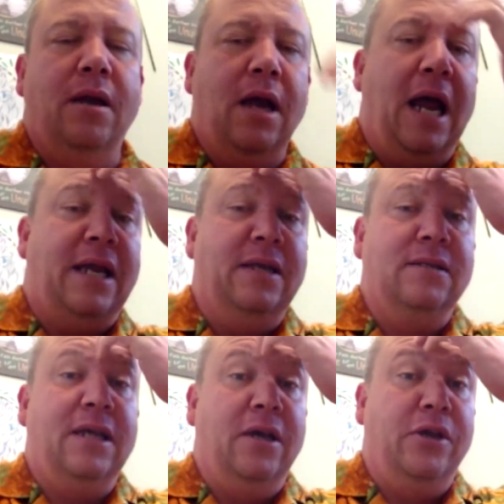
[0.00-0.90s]
I
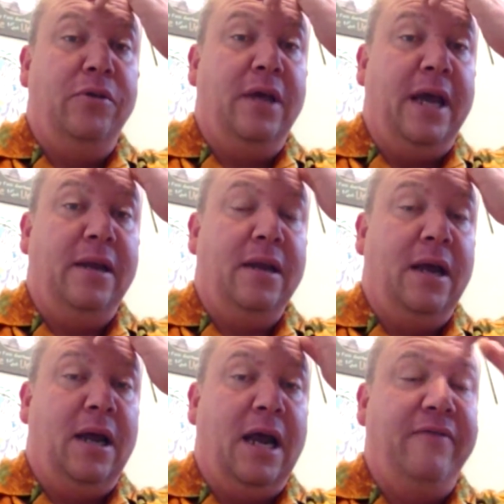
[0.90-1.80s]
can tell you that
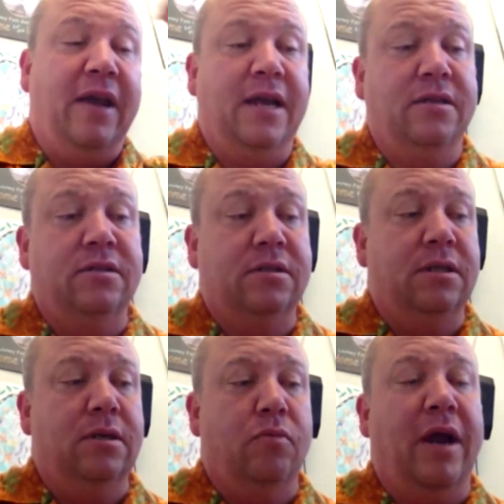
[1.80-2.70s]

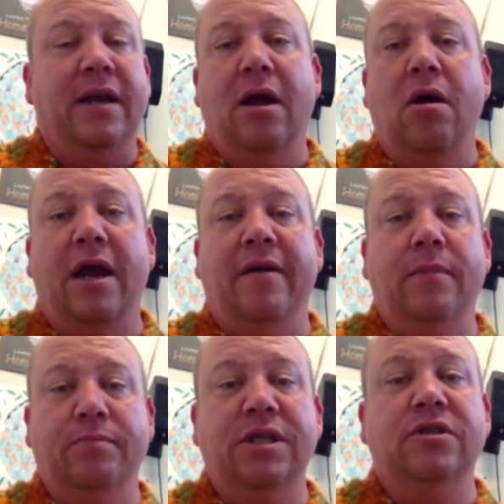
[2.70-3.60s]
right now
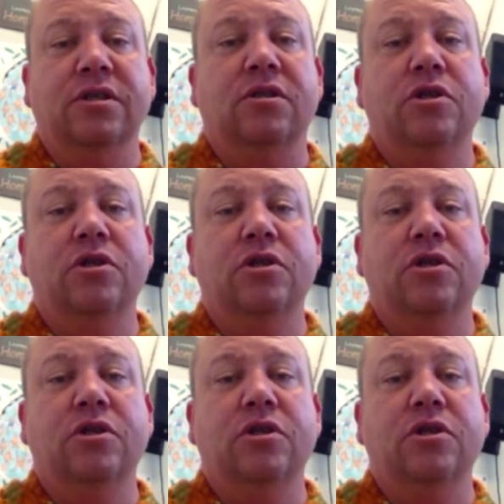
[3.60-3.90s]
I'm teaching